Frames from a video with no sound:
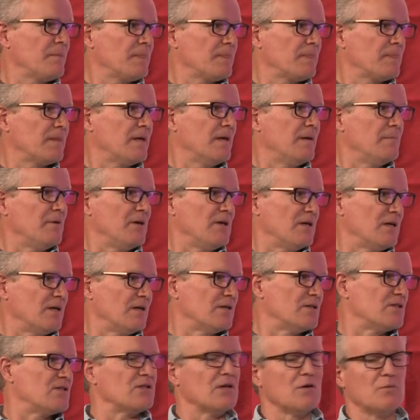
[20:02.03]
And my
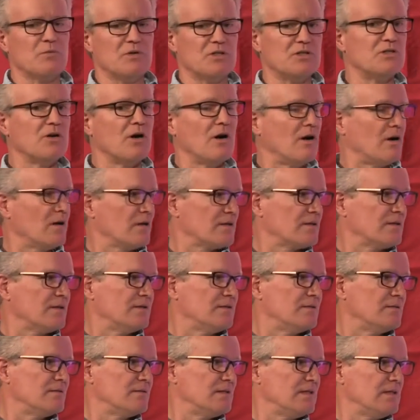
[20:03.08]
youngest son, we talk,
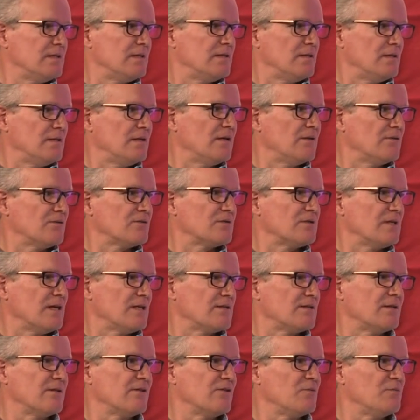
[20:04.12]
and he
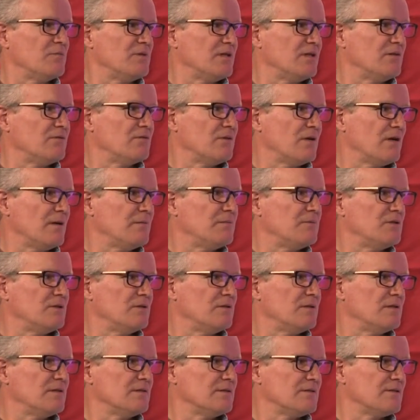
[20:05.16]
understands a little bit of what I'm
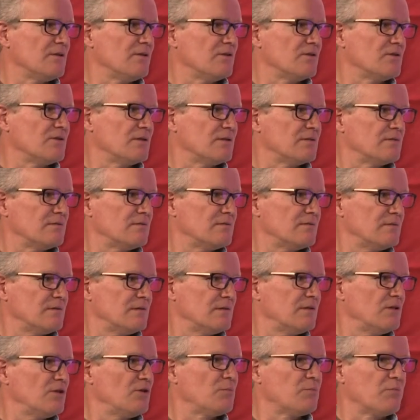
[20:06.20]
doing. So there's a
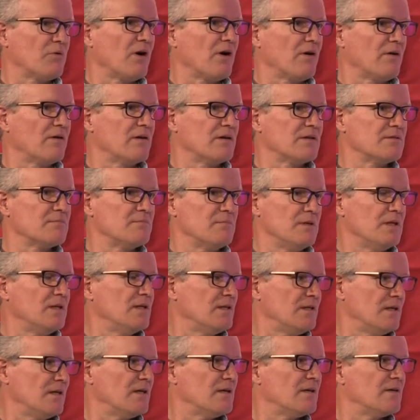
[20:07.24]
little progress made, yeah.